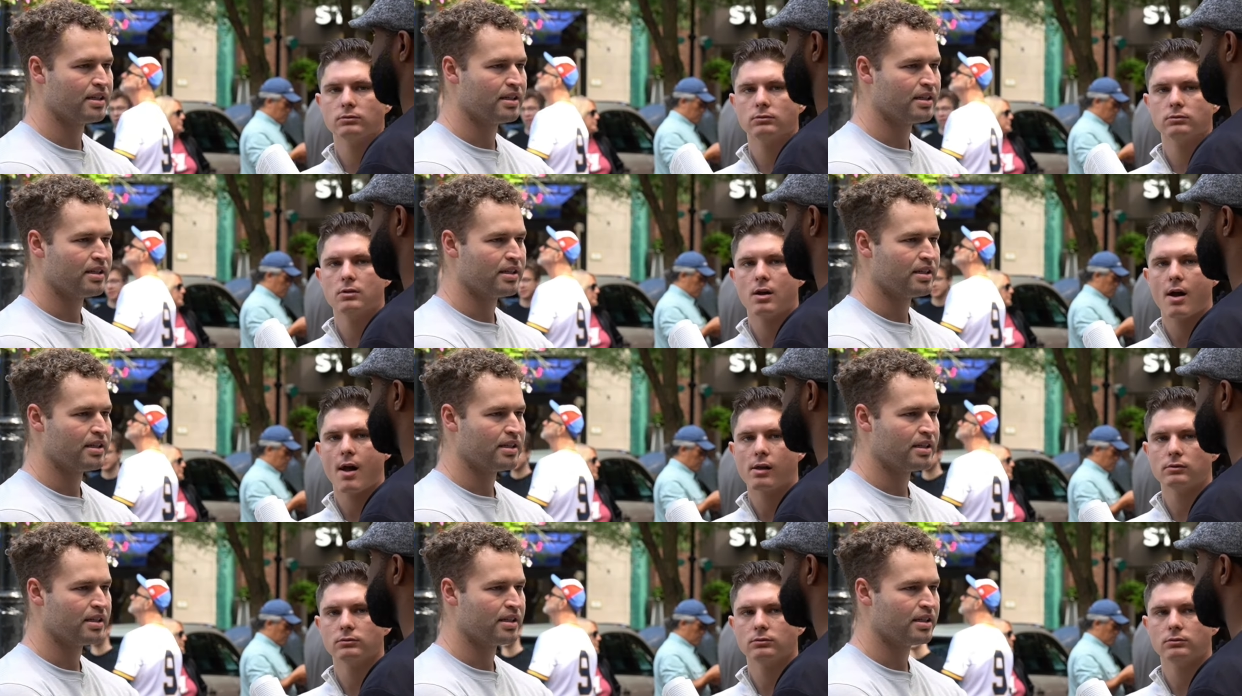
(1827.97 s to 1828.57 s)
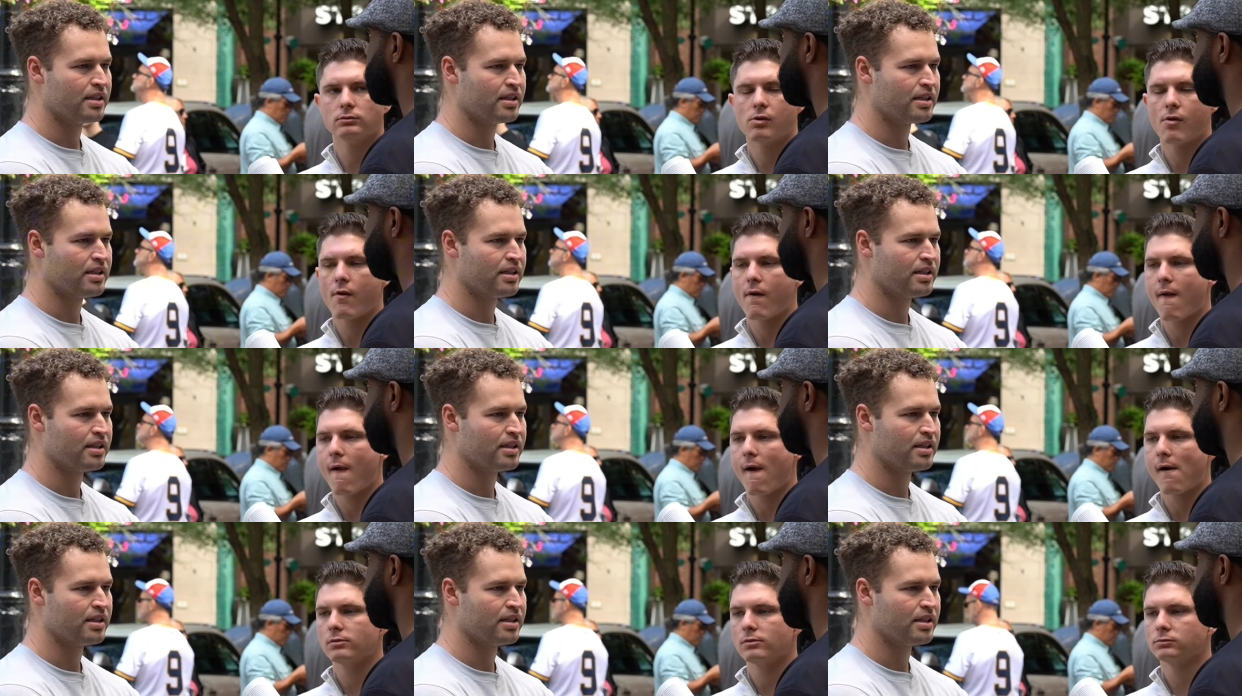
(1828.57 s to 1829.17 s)
Speaker 1: Because they thought it
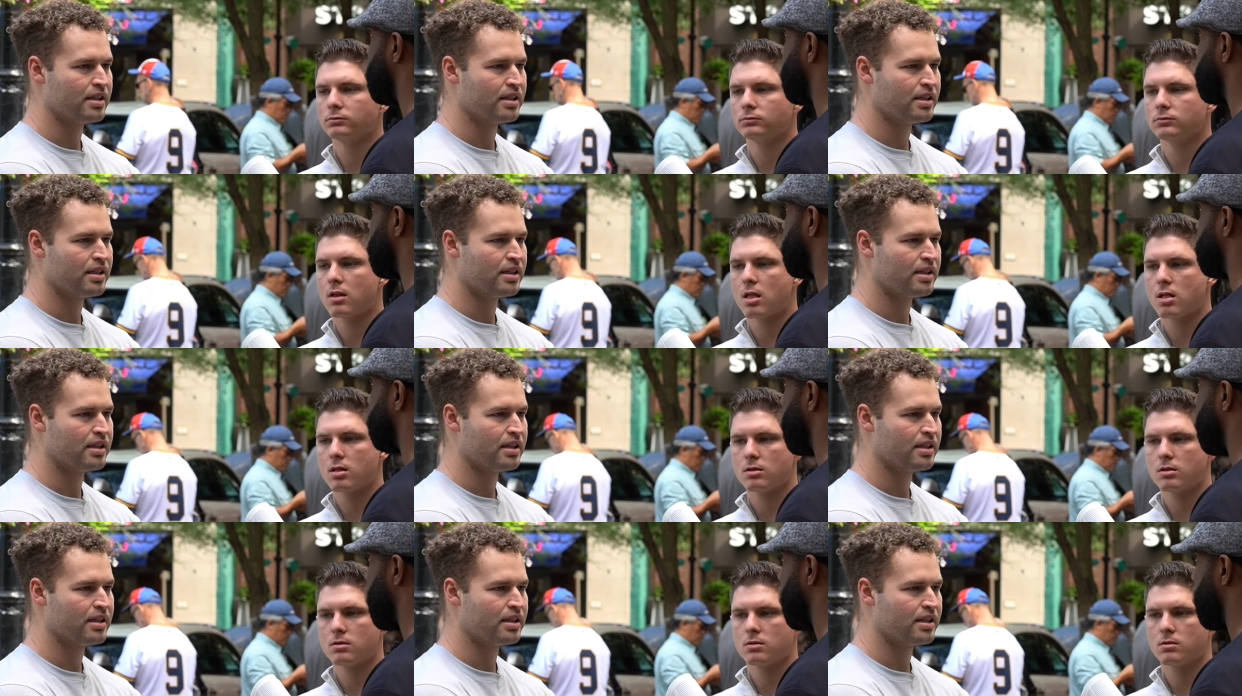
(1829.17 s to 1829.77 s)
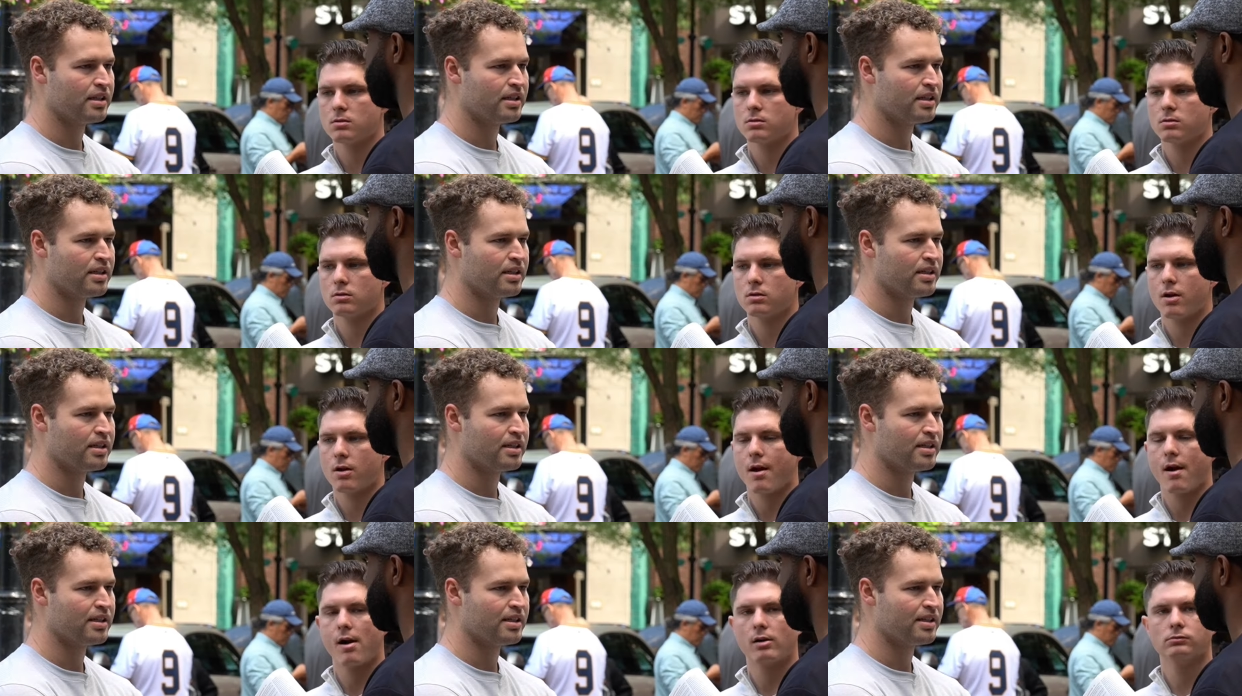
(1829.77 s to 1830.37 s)
was funny that this man
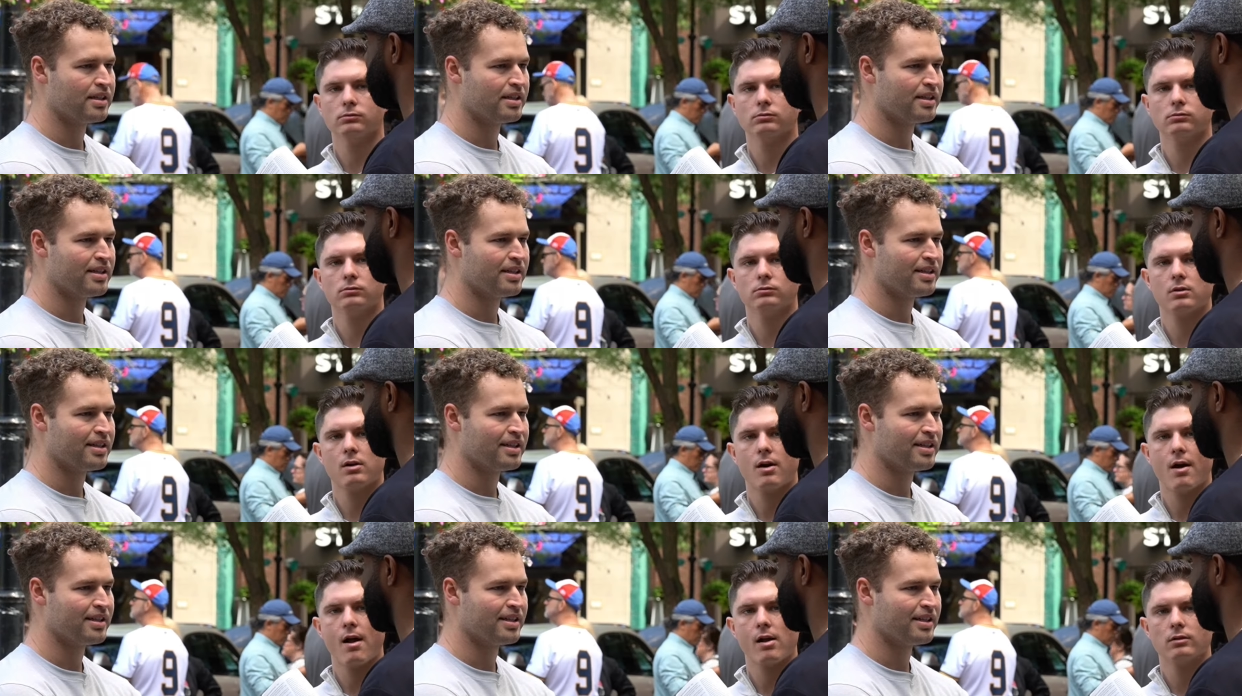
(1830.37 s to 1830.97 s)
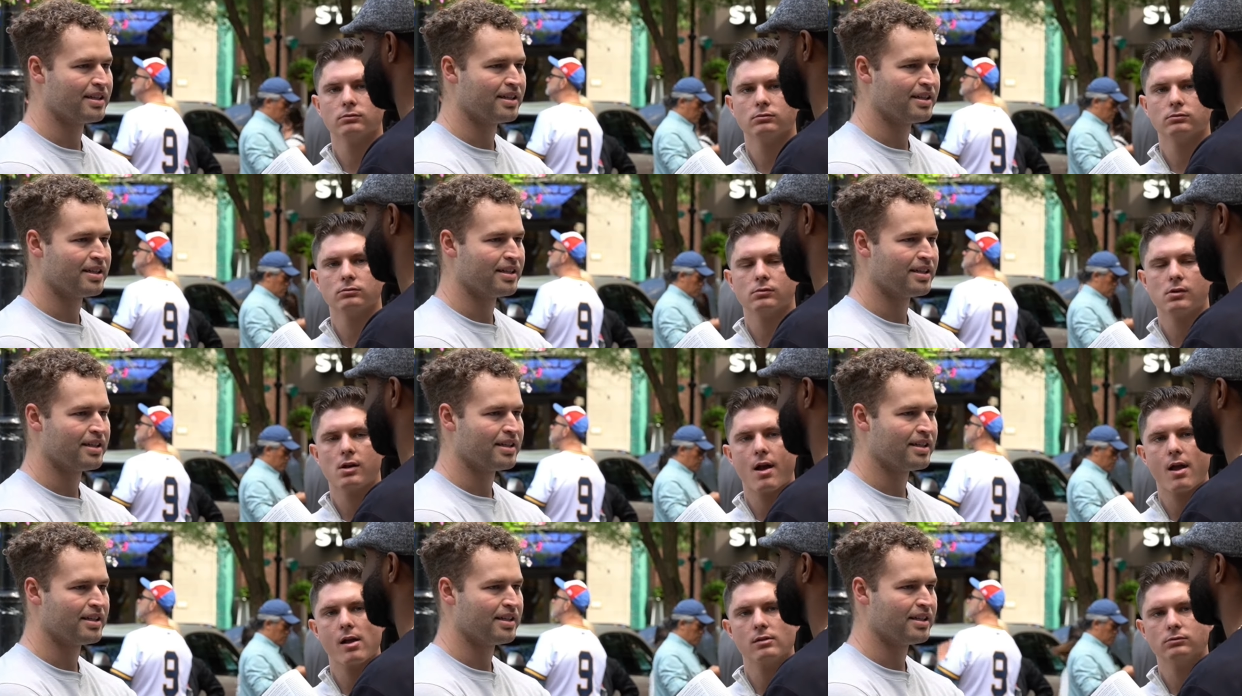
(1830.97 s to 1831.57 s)
claimed to be the king of the
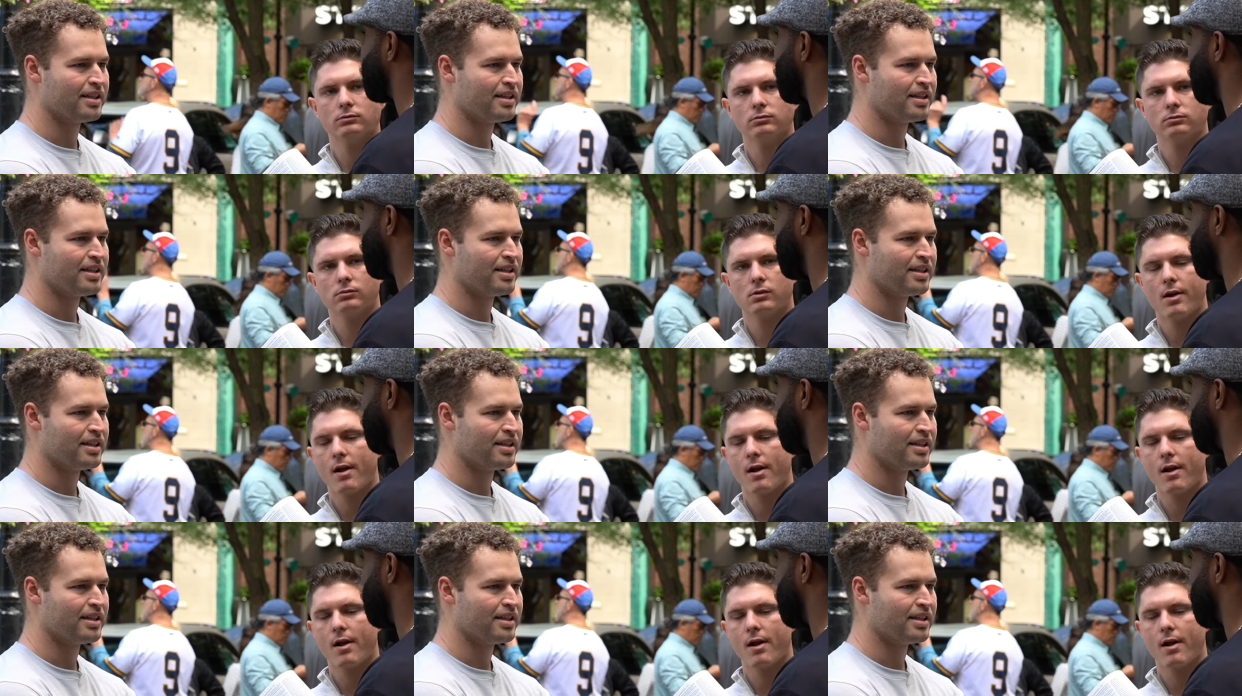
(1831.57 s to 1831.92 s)
Jews.